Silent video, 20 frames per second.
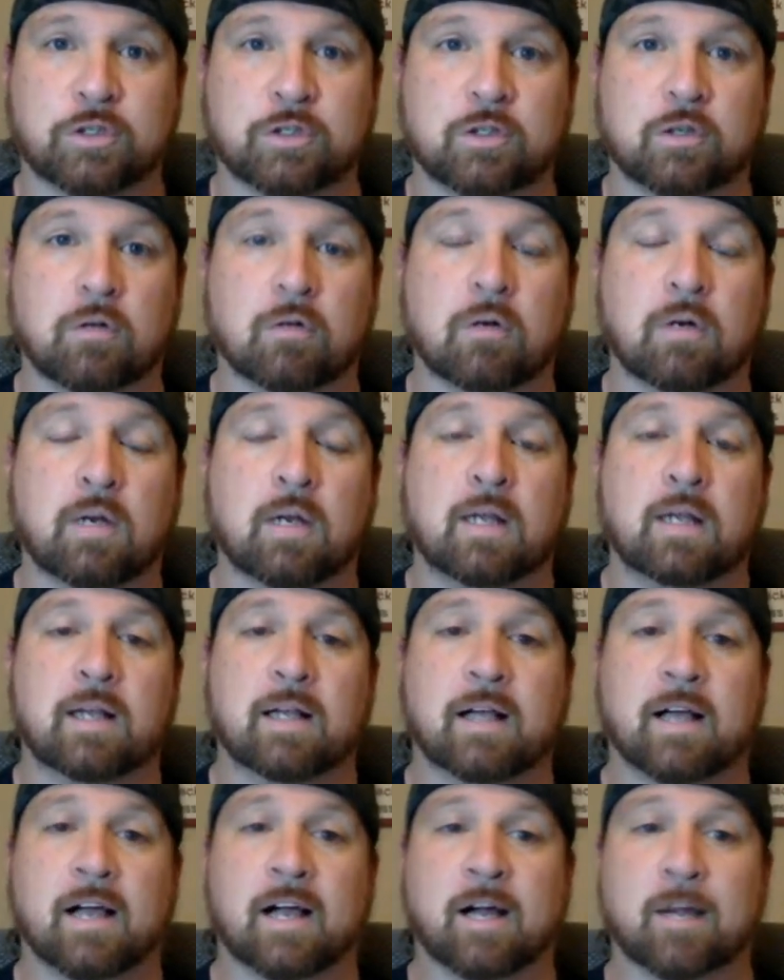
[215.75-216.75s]
So
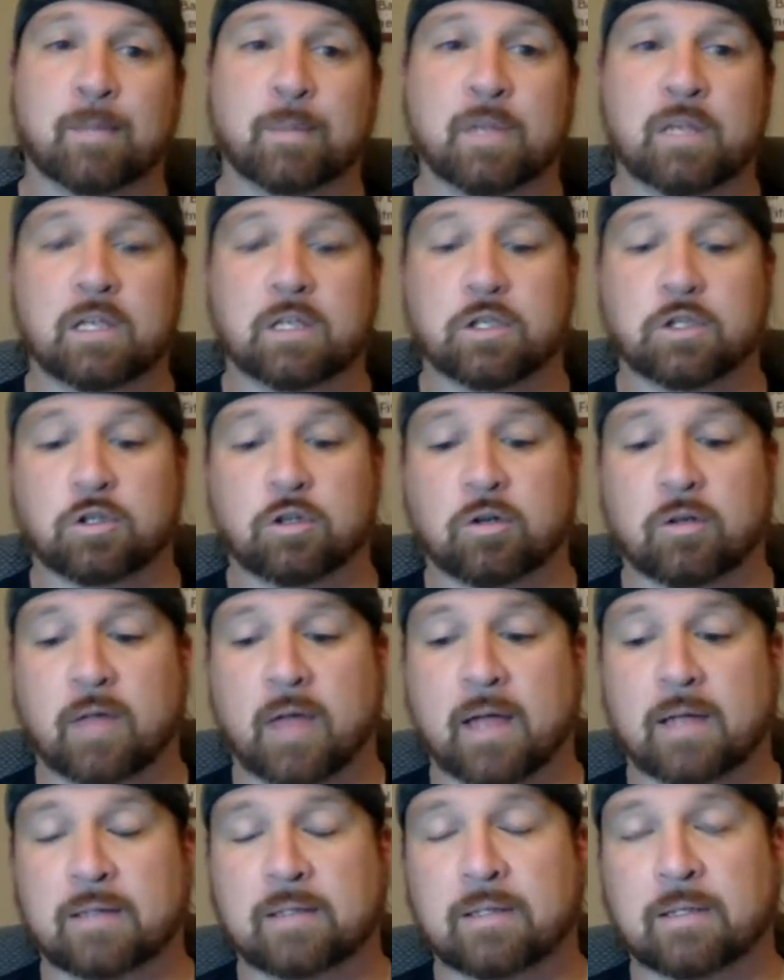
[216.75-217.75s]
making sure
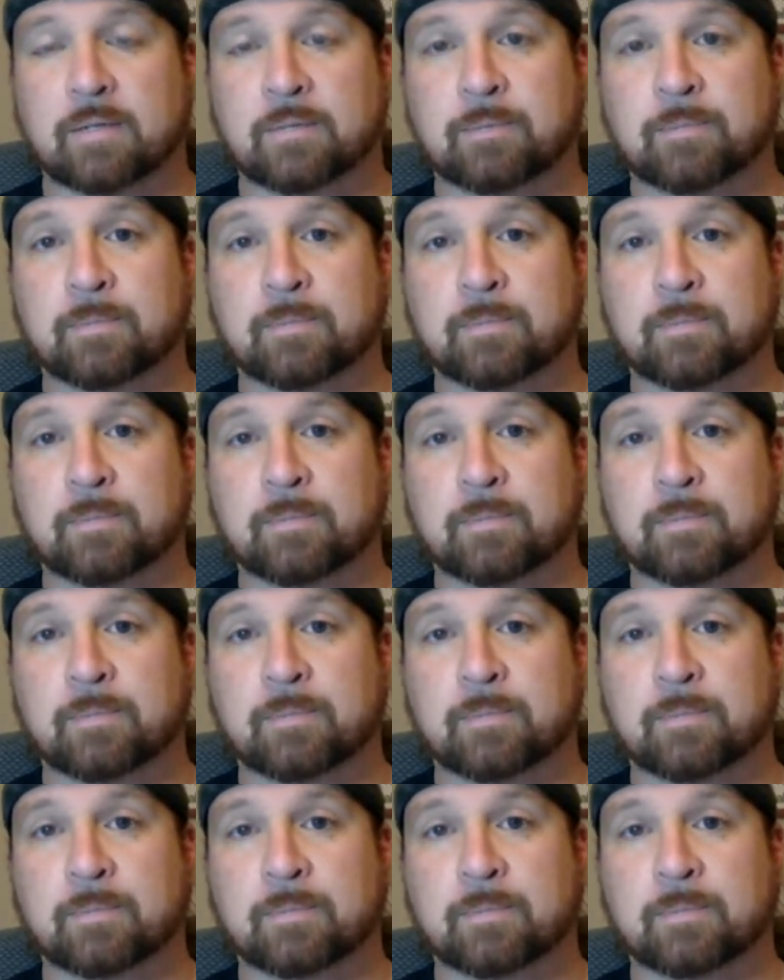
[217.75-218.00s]
that